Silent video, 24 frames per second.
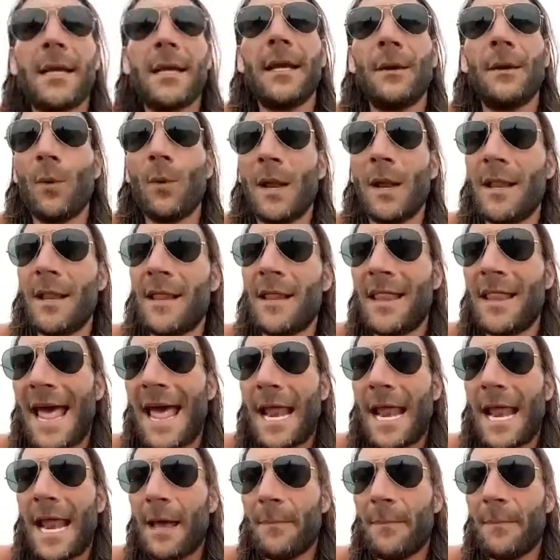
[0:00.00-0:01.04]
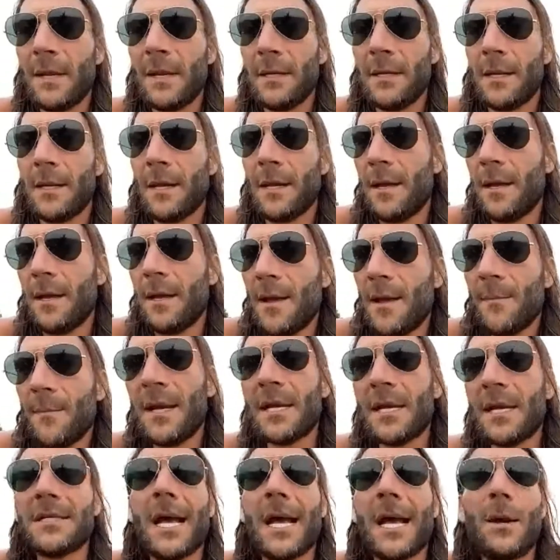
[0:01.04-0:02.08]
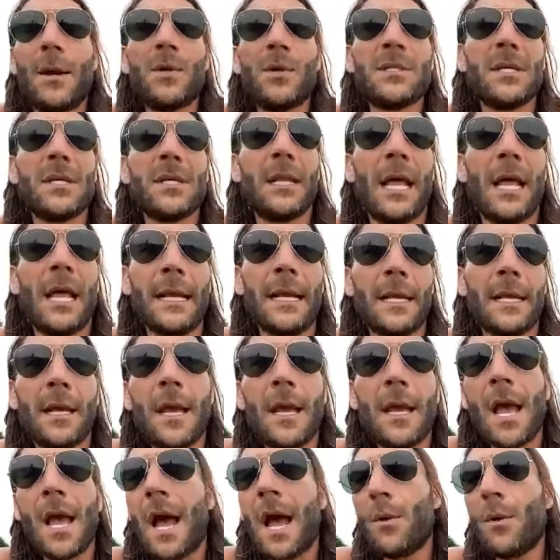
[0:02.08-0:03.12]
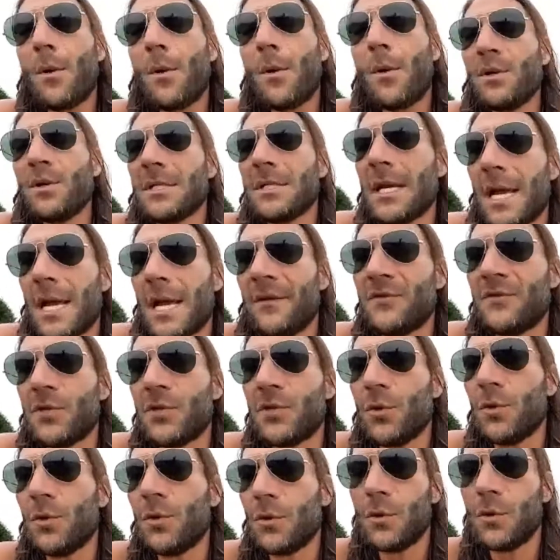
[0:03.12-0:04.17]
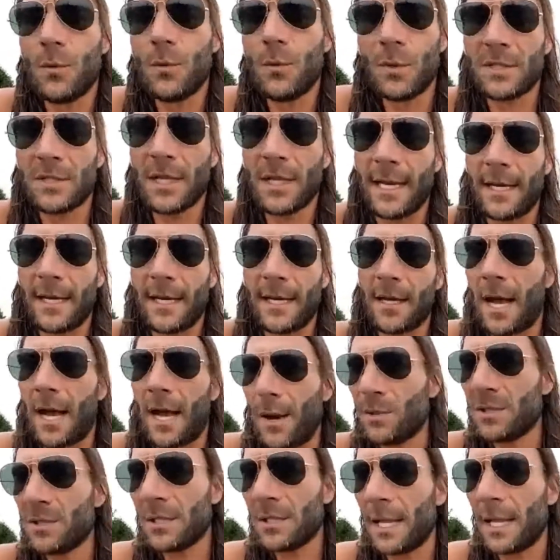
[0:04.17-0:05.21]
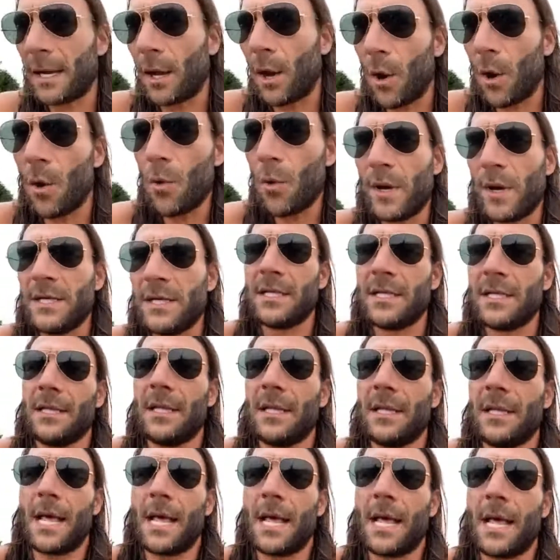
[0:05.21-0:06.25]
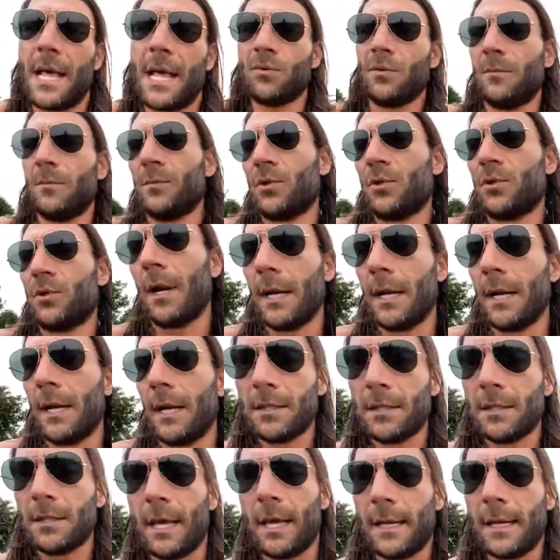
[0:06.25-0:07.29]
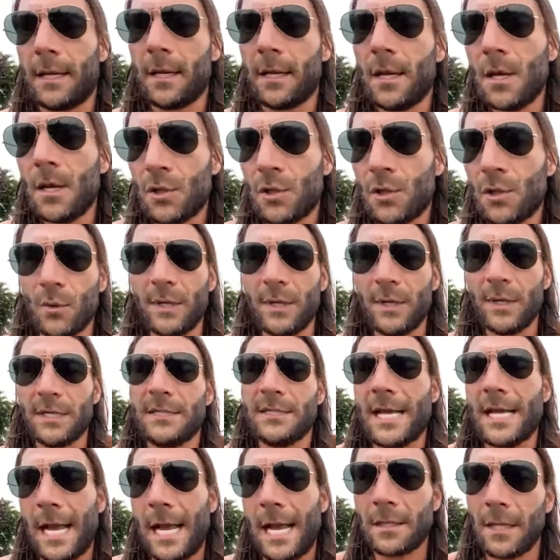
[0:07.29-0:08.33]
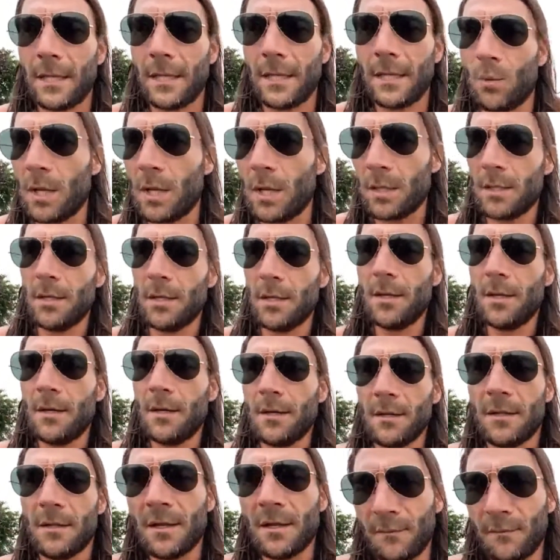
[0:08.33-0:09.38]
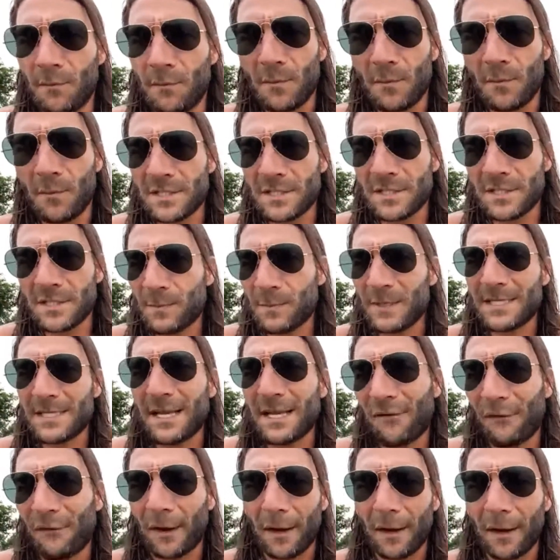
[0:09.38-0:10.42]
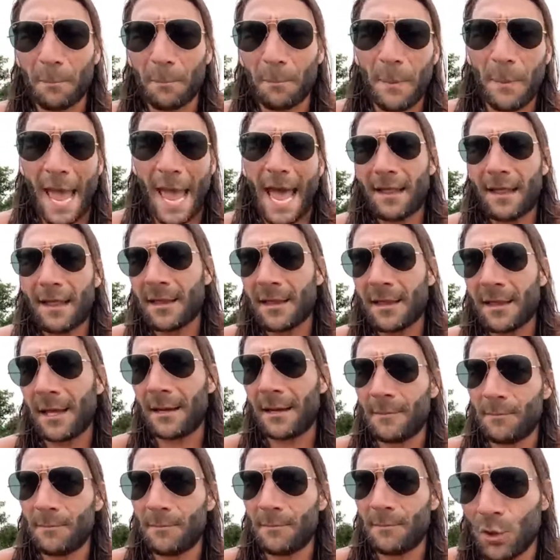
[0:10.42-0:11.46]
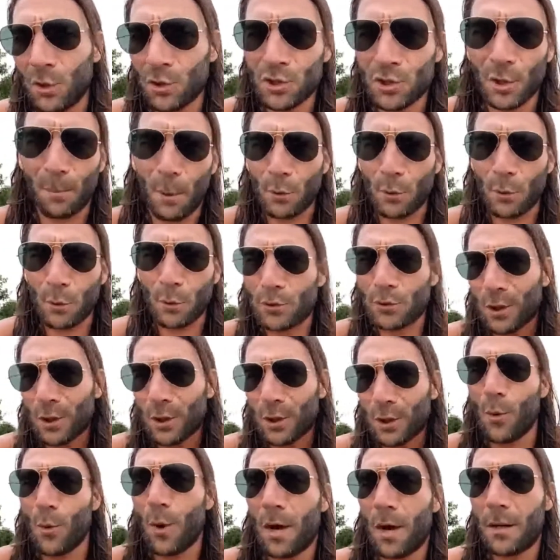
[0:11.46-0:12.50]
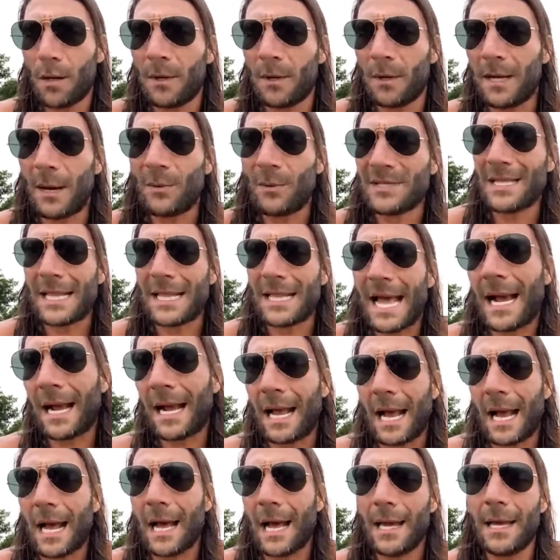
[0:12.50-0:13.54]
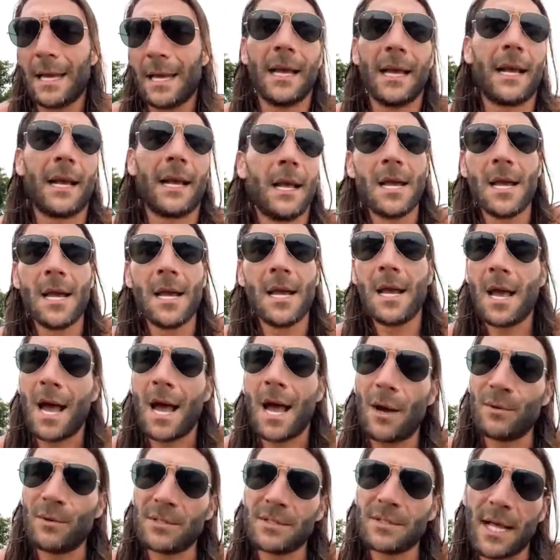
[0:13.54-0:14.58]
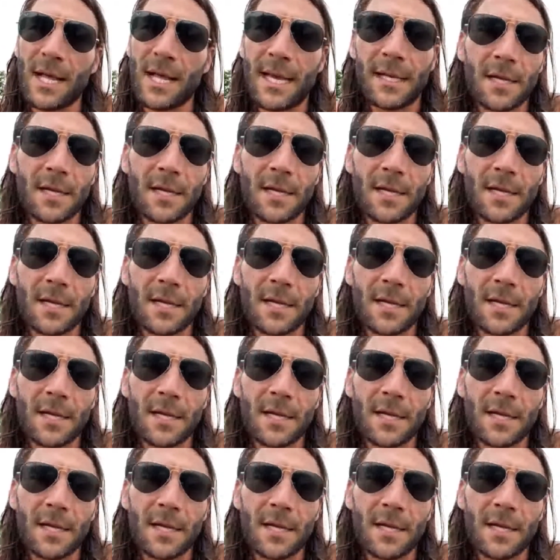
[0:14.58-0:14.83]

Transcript: when that happened, because I wasn't the kind of student who was like, I wasn't like always in the classroom trying to like do exactly what the specific path that you're supposed to go on. Like I wasn't that guy. Like I was like,